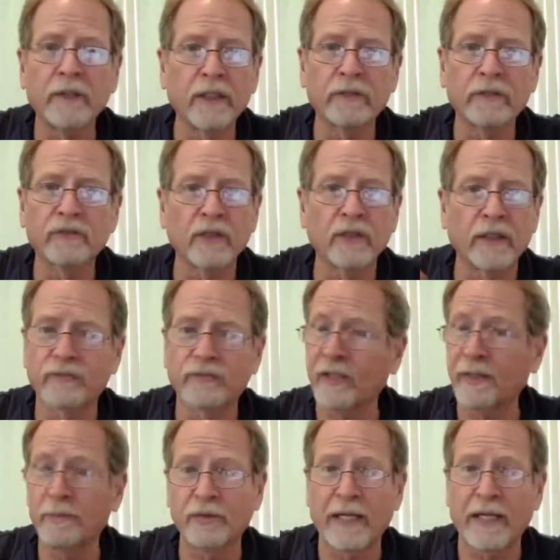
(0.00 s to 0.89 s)
It's
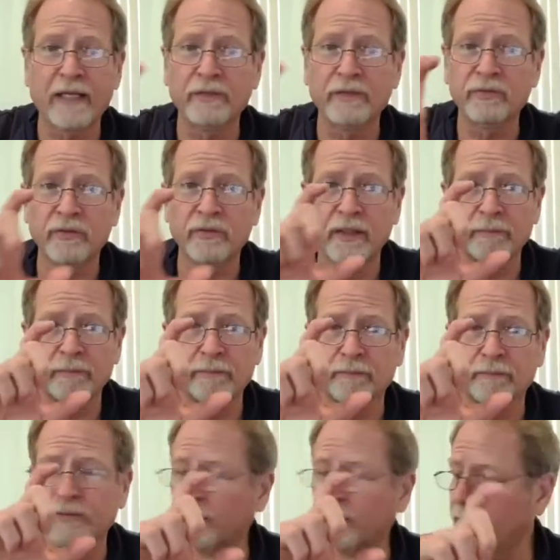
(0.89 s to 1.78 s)
same size,
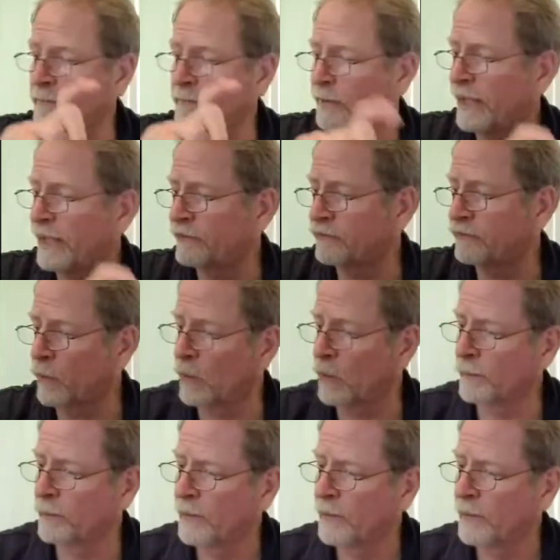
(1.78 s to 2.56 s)
same platform.